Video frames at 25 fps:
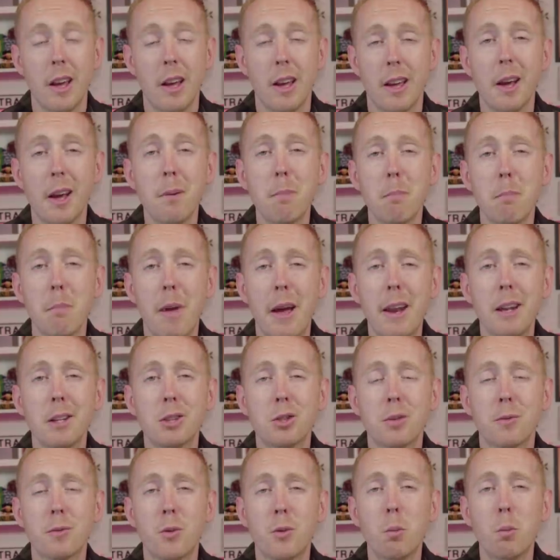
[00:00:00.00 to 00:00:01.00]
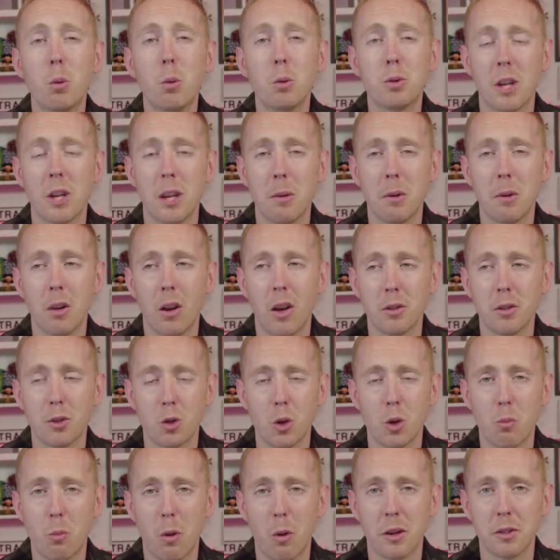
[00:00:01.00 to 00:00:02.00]
He hadn't managed a football team in like
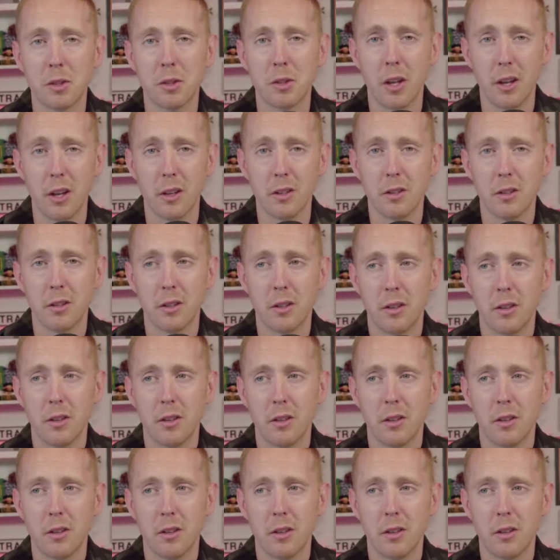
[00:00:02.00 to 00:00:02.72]
two plus years.